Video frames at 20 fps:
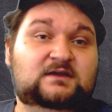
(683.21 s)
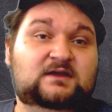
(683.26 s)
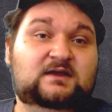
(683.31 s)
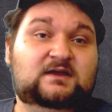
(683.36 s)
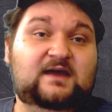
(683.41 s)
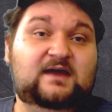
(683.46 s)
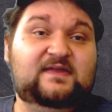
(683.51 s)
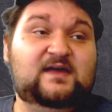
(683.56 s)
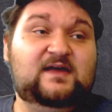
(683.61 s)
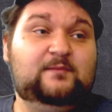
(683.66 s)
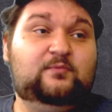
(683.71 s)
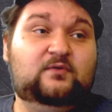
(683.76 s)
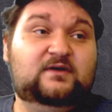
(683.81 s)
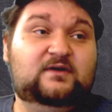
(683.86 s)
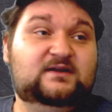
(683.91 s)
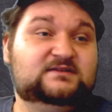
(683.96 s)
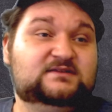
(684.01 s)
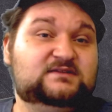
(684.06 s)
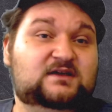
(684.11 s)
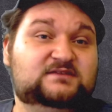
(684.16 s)
At that point,
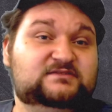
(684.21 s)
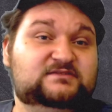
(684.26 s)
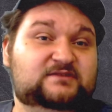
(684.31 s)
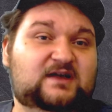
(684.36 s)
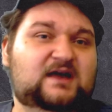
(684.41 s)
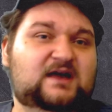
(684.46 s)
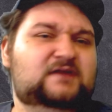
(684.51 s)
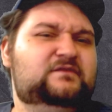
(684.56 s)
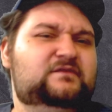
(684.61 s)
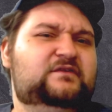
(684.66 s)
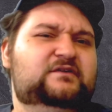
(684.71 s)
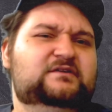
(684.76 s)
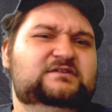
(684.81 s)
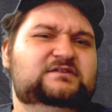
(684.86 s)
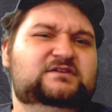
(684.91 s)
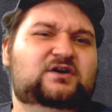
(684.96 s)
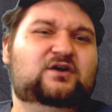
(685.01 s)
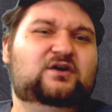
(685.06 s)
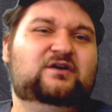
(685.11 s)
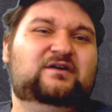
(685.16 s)
it's also kind of your
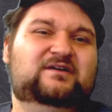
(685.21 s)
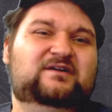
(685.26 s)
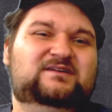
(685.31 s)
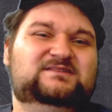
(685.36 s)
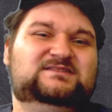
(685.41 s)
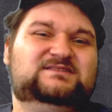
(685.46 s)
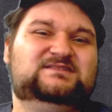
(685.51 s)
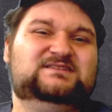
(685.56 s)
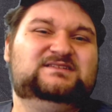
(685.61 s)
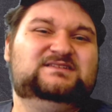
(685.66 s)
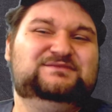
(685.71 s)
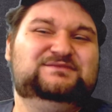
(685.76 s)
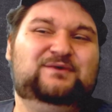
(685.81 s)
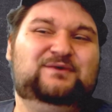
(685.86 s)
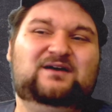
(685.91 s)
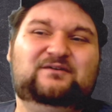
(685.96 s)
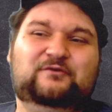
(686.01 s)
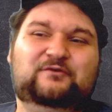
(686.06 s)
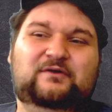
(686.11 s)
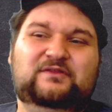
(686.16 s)
endurance as
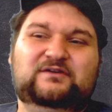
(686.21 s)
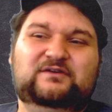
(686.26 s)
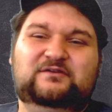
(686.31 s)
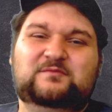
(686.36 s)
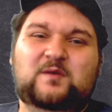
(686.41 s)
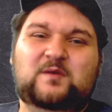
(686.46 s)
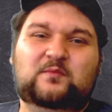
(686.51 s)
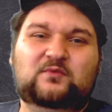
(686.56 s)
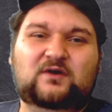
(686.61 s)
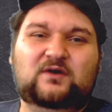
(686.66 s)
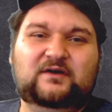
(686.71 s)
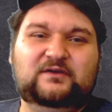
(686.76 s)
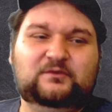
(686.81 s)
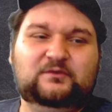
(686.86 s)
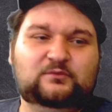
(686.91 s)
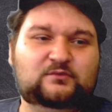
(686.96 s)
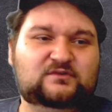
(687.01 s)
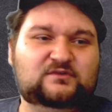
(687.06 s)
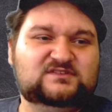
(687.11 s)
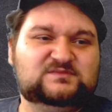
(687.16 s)
well, whether you remember all your
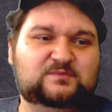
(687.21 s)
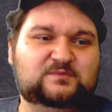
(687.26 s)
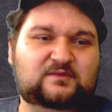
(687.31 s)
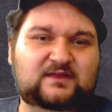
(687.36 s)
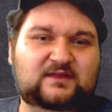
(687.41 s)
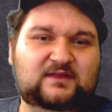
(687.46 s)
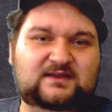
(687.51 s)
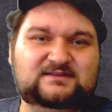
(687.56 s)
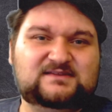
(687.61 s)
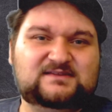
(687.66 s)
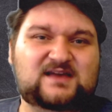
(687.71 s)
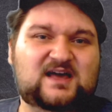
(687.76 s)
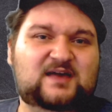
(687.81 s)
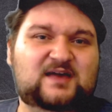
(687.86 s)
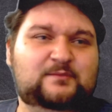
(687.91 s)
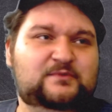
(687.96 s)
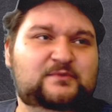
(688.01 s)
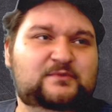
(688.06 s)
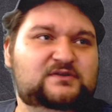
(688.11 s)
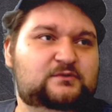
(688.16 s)
rules, play at a time,
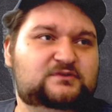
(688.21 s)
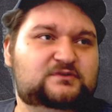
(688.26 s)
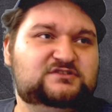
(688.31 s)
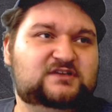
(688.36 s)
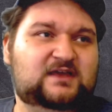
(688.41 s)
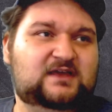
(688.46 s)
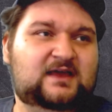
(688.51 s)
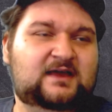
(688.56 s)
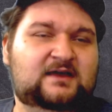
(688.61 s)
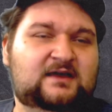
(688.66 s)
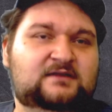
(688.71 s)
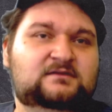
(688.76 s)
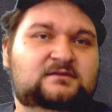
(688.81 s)
and do what you can.